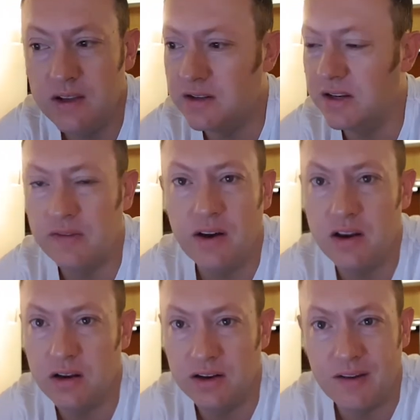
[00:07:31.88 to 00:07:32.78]
a
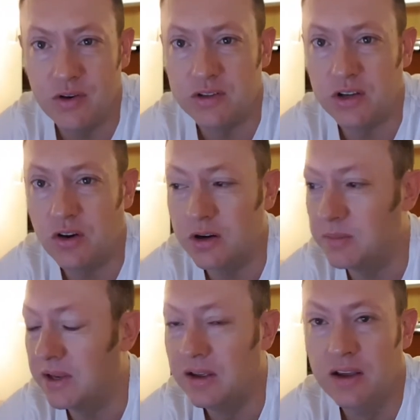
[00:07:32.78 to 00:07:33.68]
diverse
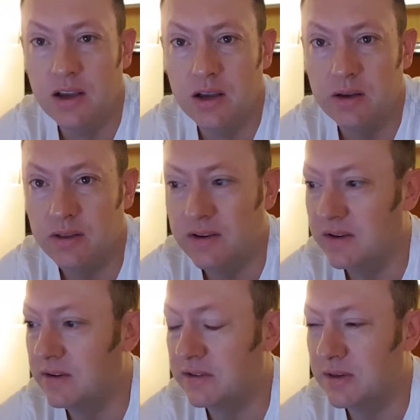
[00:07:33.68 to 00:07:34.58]
economy.
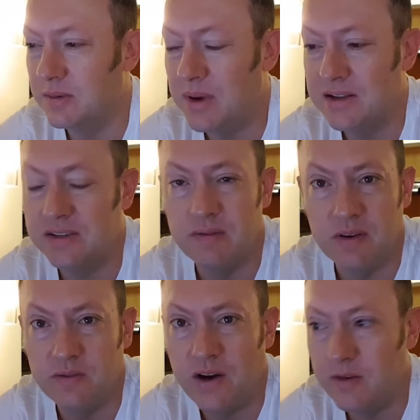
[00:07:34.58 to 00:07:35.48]
There's about
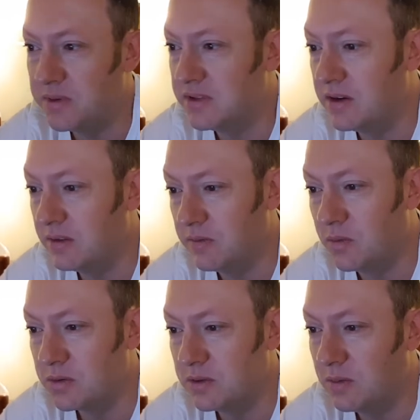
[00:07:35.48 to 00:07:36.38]
75% of the
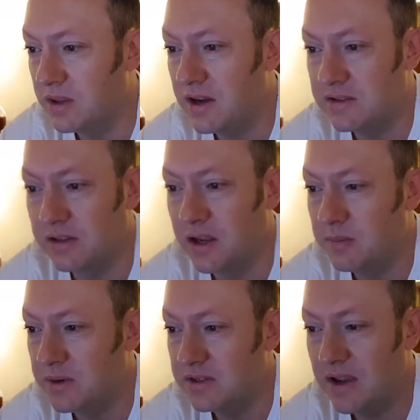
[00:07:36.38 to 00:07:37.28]
Fortune 1000
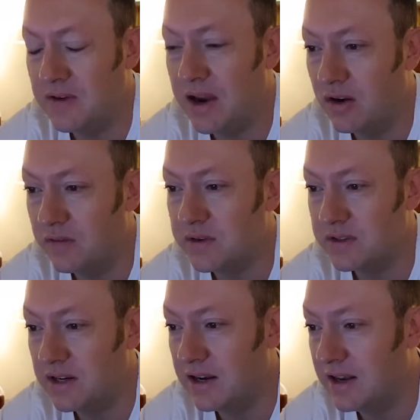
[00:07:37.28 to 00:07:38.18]
companies have a head
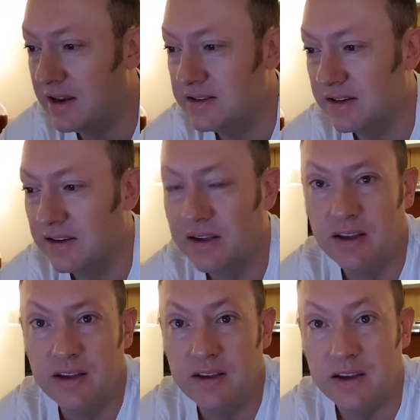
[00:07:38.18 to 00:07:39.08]
office in Atlanta.
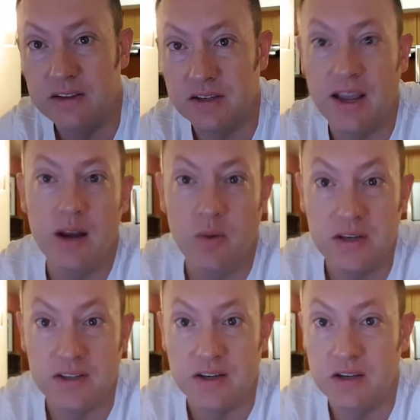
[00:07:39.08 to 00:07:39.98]
It's a gateway
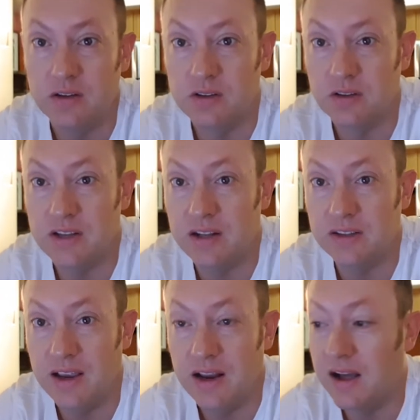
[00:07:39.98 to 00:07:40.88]
city because you've got
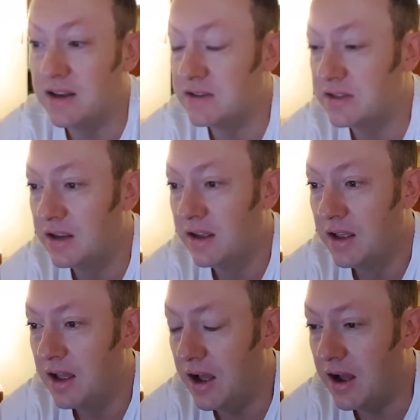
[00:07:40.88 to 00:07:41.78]
Delta Airlines,
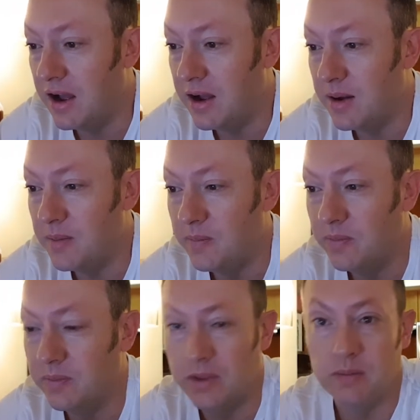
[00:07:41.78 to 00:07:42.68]

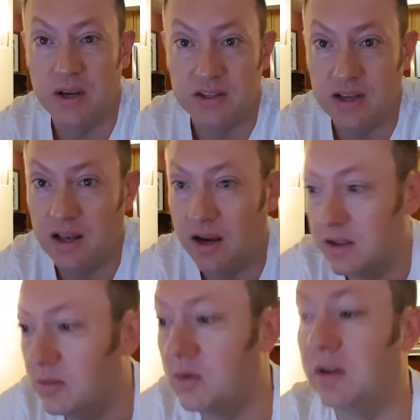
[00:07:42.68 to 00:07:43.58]
the biggest airline
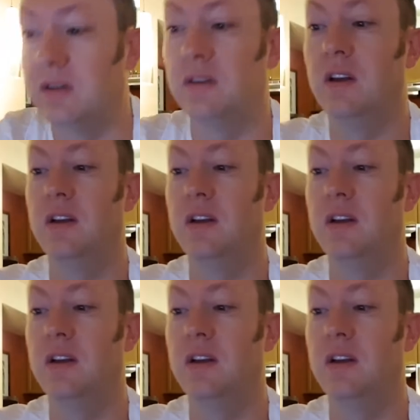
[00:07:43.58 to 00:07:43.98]
in the world,